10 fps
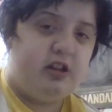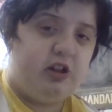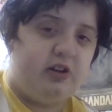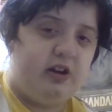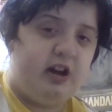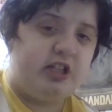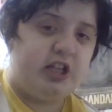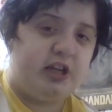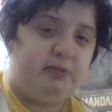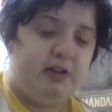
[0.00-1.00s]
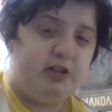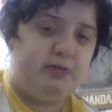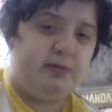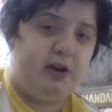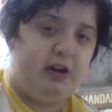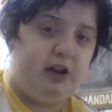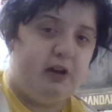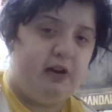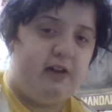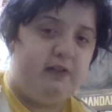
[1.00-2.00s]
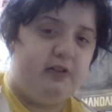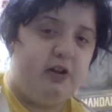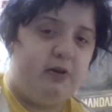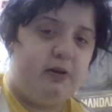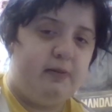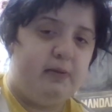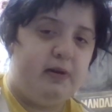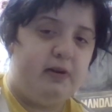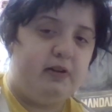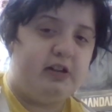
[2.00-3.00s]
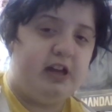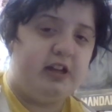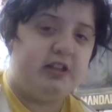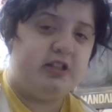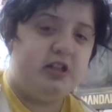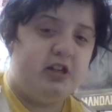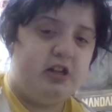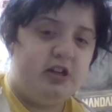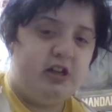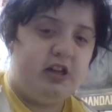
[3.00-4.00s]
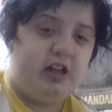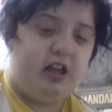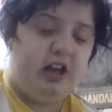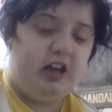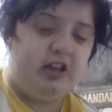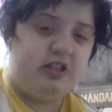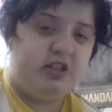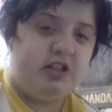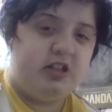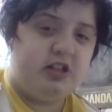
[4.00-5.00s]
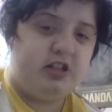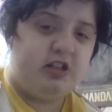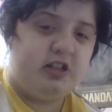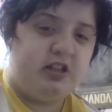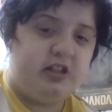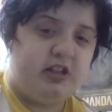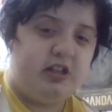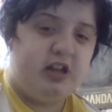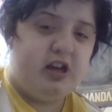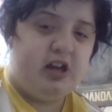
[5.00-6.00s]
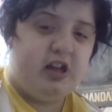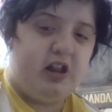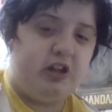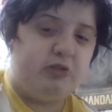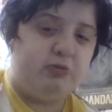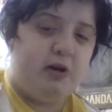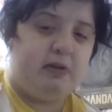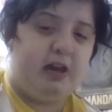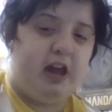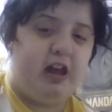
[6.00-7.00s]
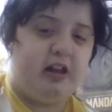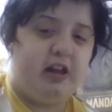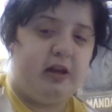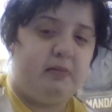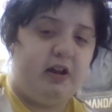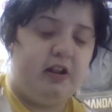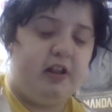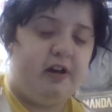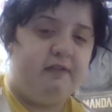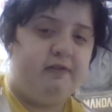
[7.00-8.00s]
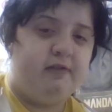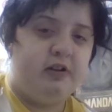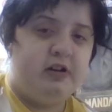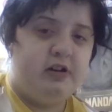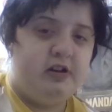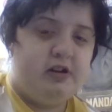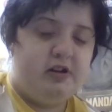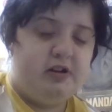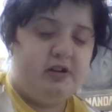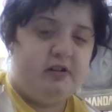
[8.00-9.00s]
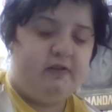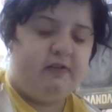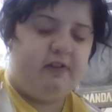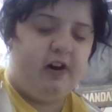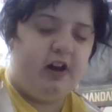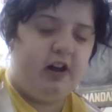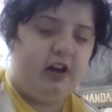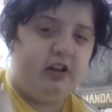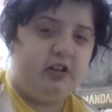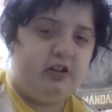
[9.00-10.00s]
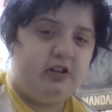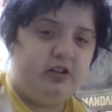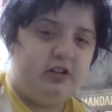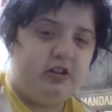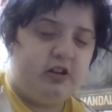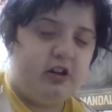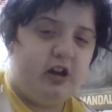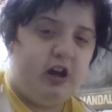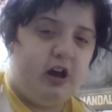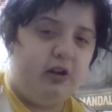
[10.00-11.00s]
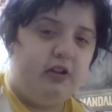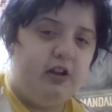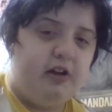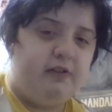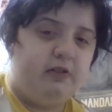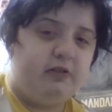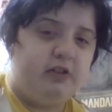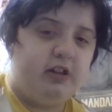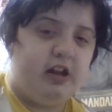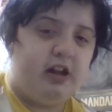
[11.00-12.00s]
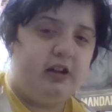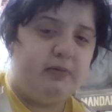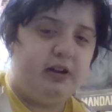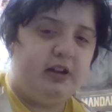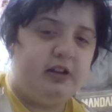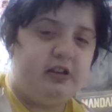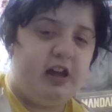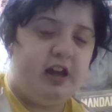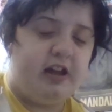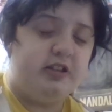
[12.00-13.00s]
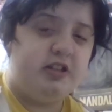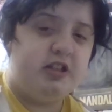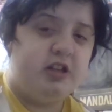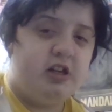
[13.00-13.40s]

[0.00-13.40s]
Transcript: You're asking me to marry you, even though I'm a marionette. Yes. That's what I'm getting at, my love. Fine. I'll love you to the end of my days.